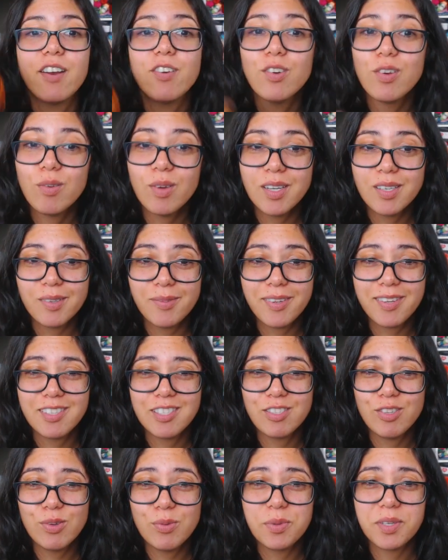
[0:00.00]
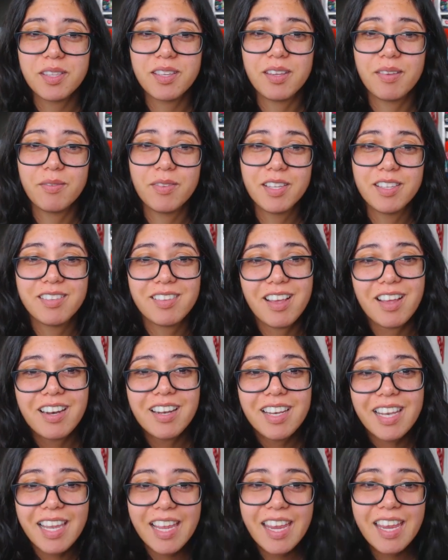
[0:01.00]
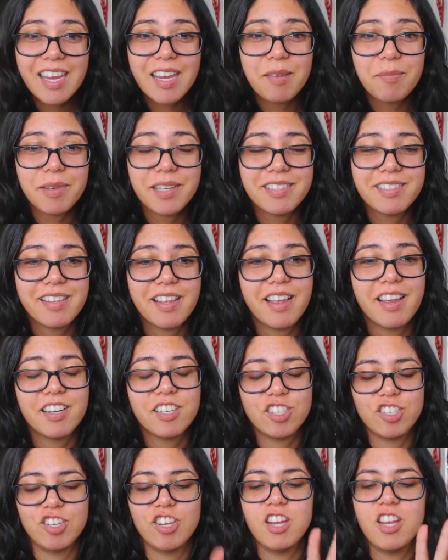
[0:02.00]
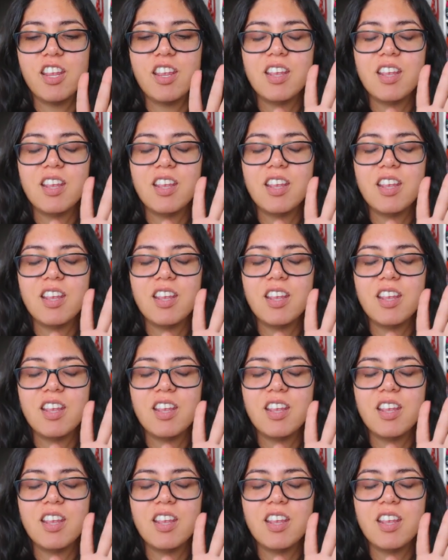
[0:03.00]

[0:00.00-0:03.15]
know what I'm going to do with him. He's going to lay in my stash.